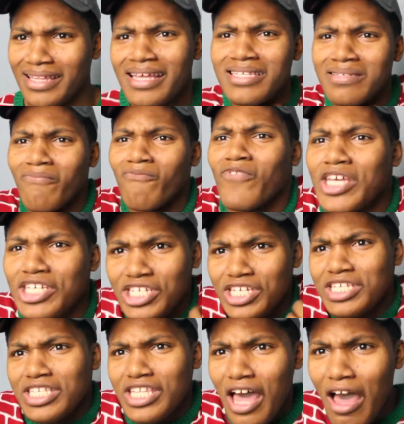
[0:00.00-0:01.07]
That's some
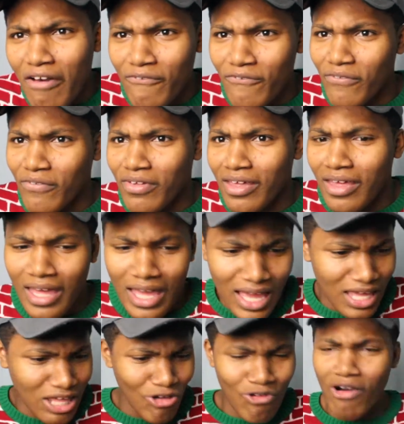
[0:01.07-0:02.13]
vicious stuff.
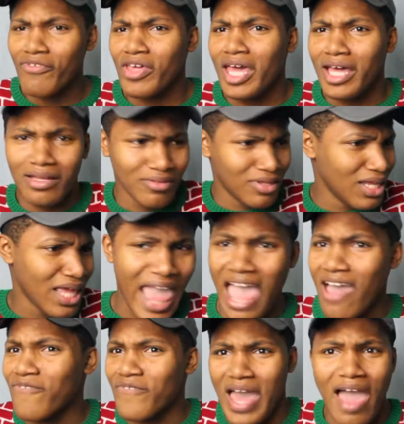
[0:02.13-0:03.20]
And you over here
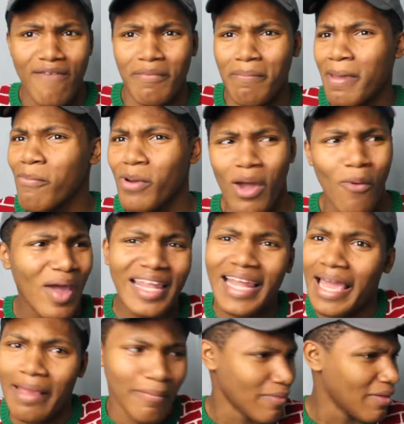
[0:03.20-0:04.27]
F5ing people that weigh
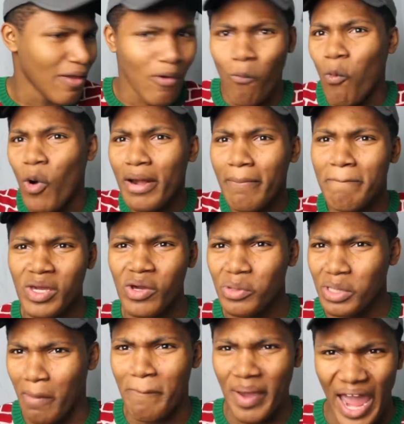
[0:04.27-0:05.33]
like 1
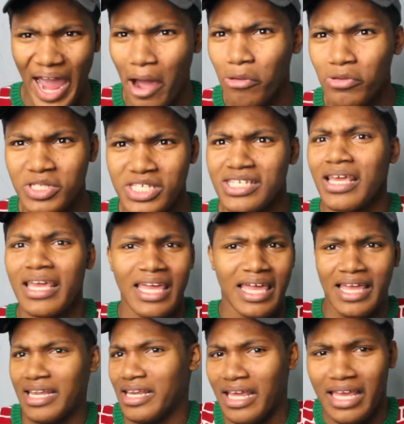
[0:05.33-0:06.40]
billion pounds
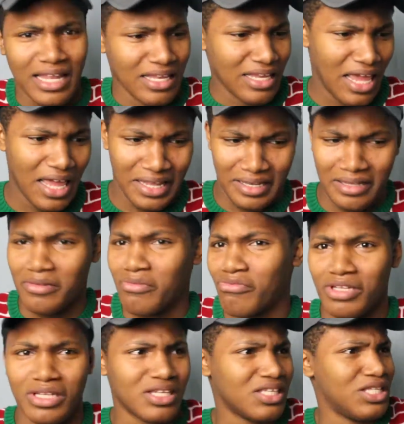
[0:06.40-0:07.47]

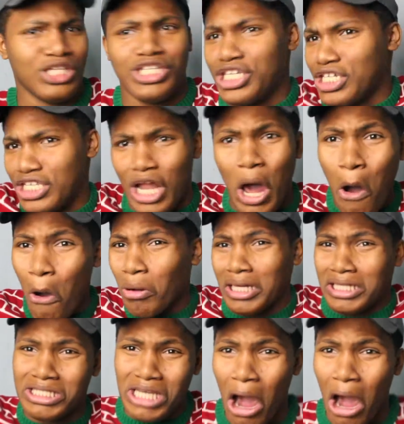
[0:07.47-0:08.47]
and just long and